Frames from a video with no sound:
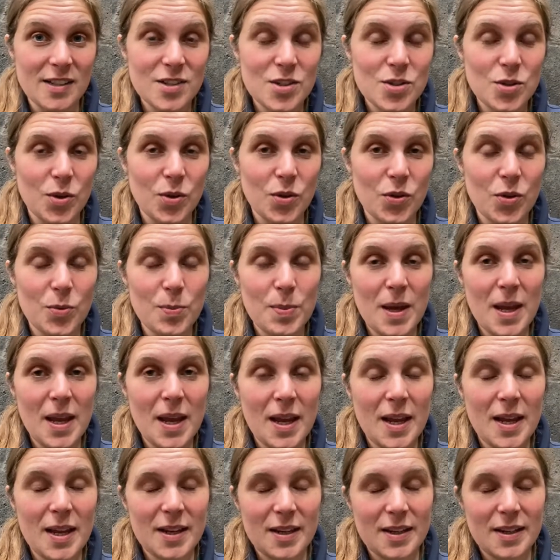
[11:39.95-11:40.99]
So the
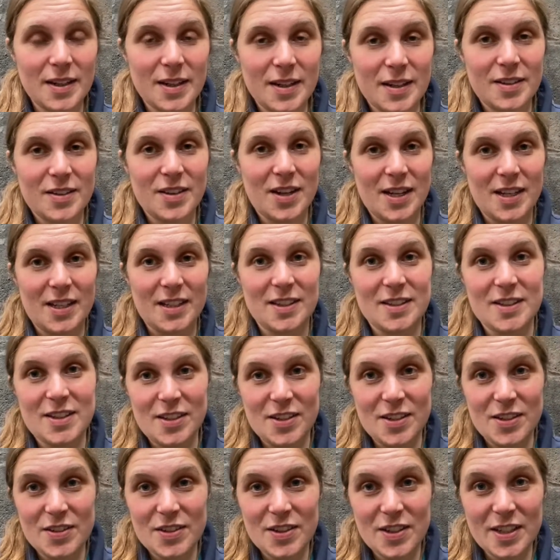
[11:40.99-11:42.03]
big, like
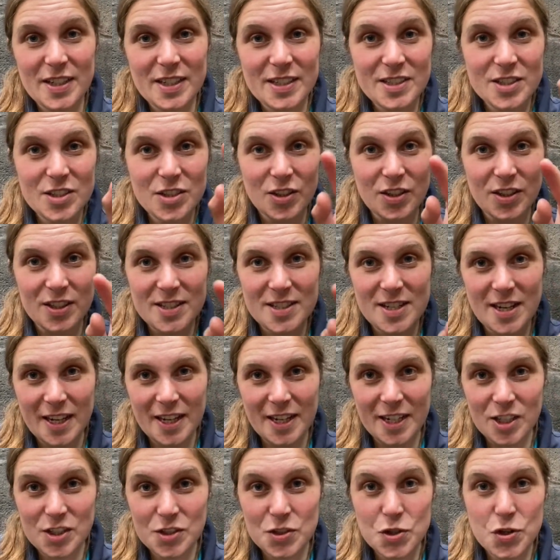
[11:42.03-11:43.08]
the little, it's like
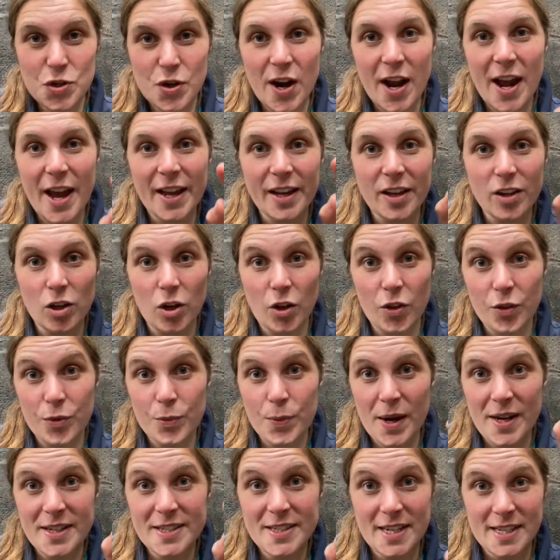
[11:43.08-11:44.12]
a little triangle on the
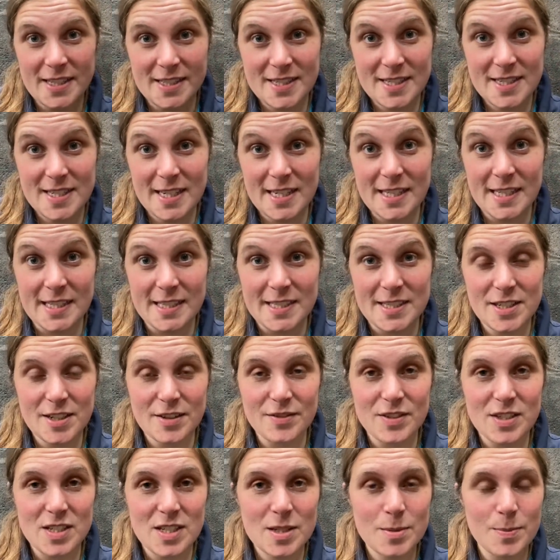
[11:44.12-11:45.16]
right hand side of
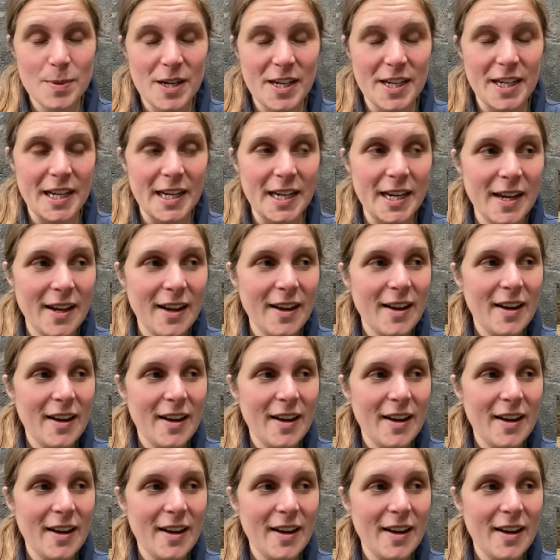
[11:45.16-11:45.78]
his spine.